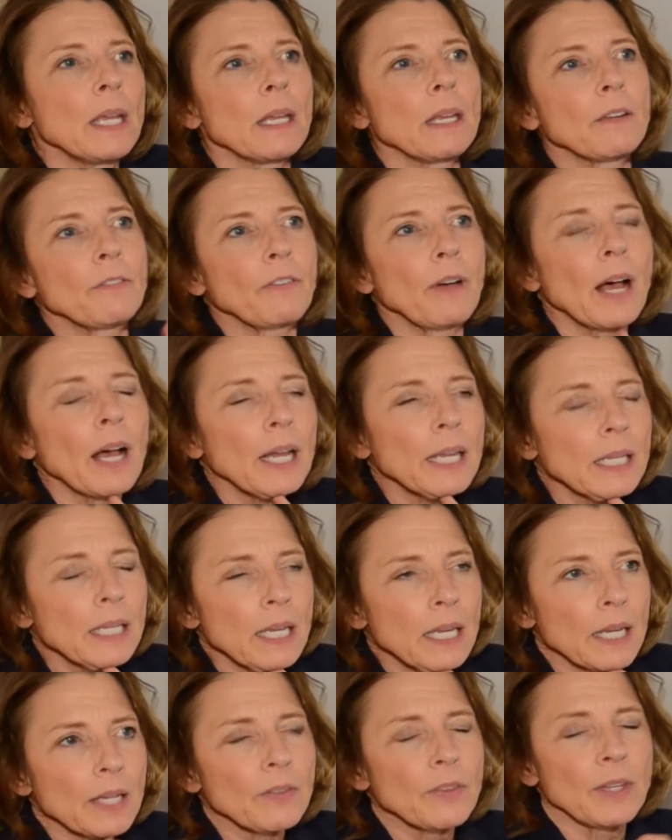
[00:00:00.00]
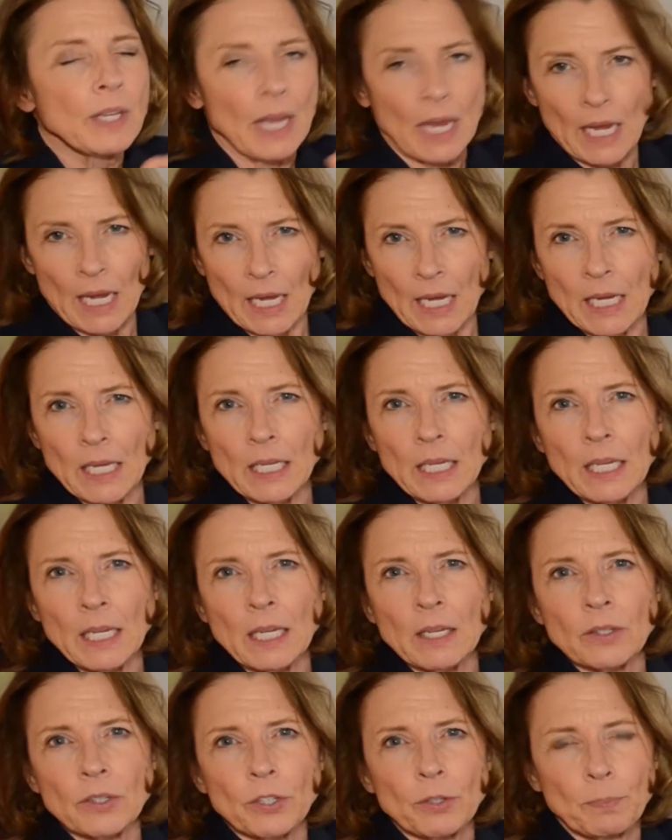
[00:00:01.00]
if I get the
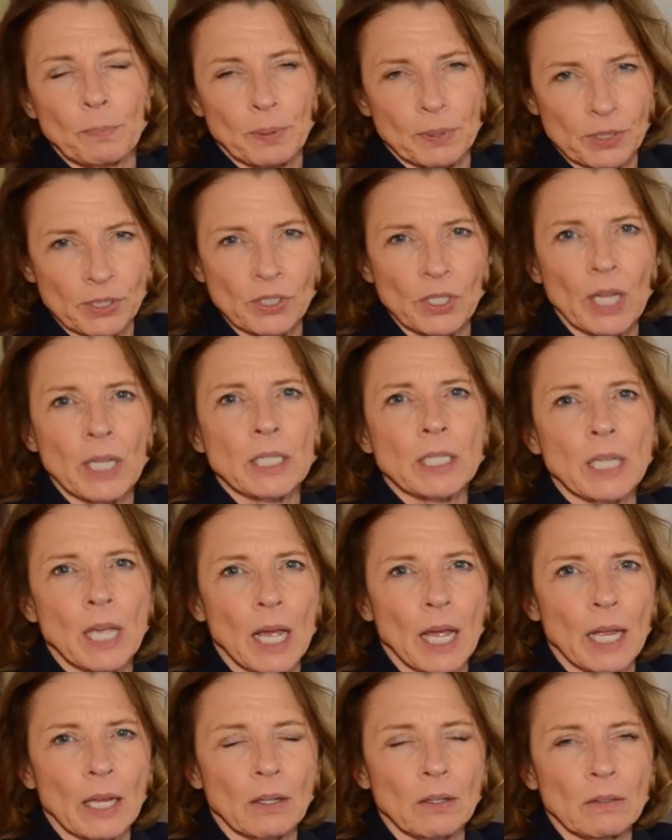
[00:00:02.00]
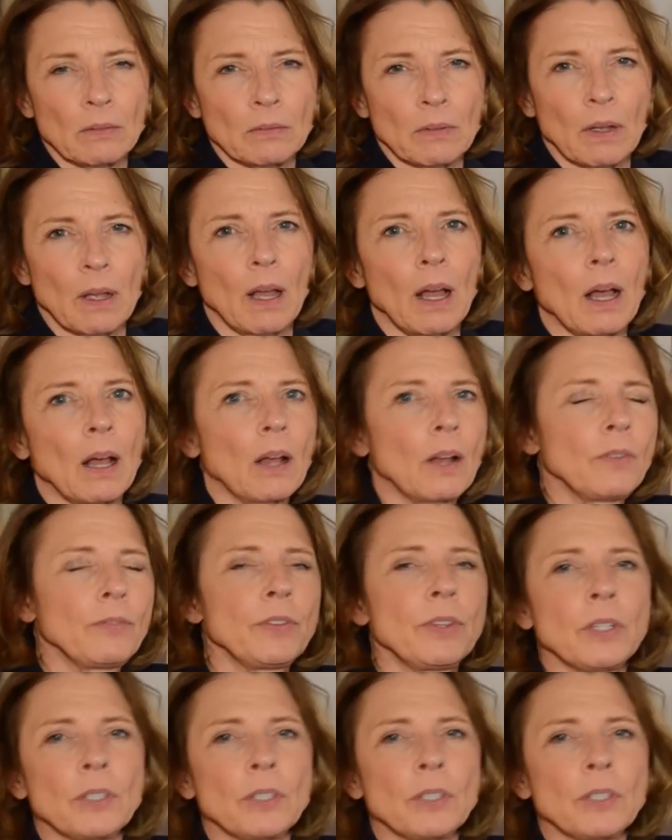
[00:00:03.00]
80th percentile of